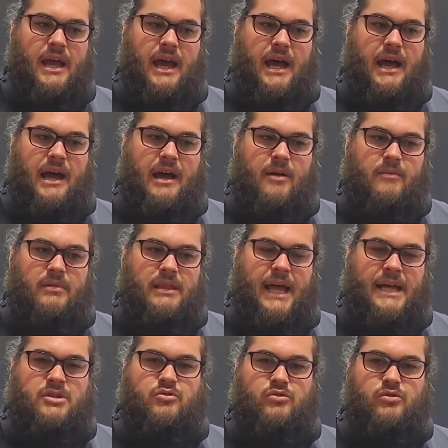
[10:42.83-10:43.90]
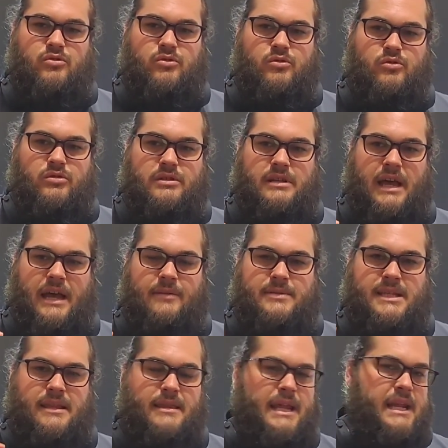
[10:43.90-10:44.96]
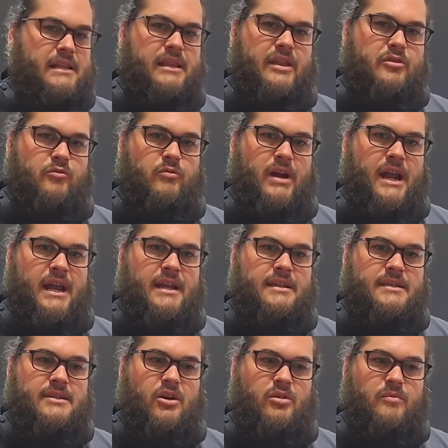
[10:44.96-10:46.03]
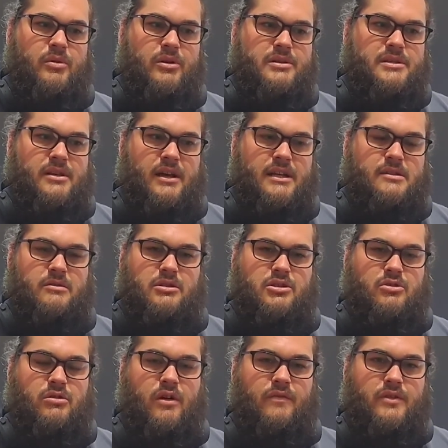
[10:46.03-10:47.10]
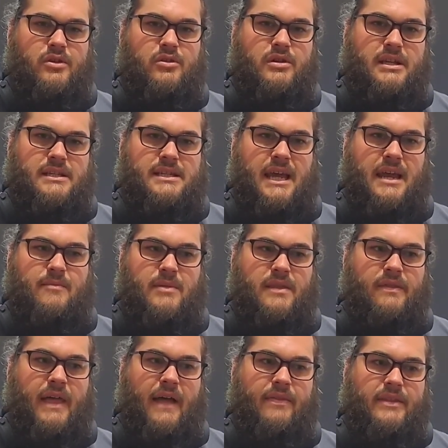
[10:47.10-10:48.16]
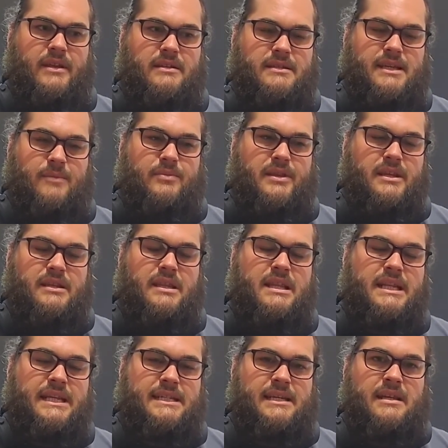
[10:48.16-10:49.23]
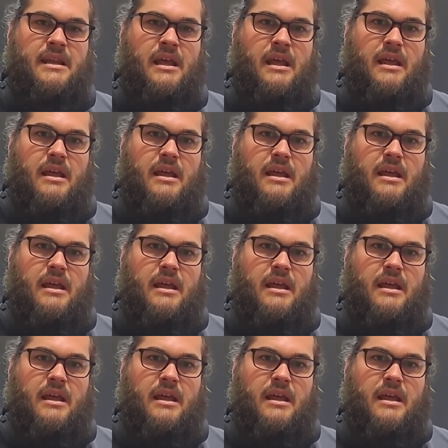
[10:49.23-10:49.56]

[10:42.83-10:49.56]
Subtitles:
lateral synthetic leather rands on both sides, which do offer you containment that the knitted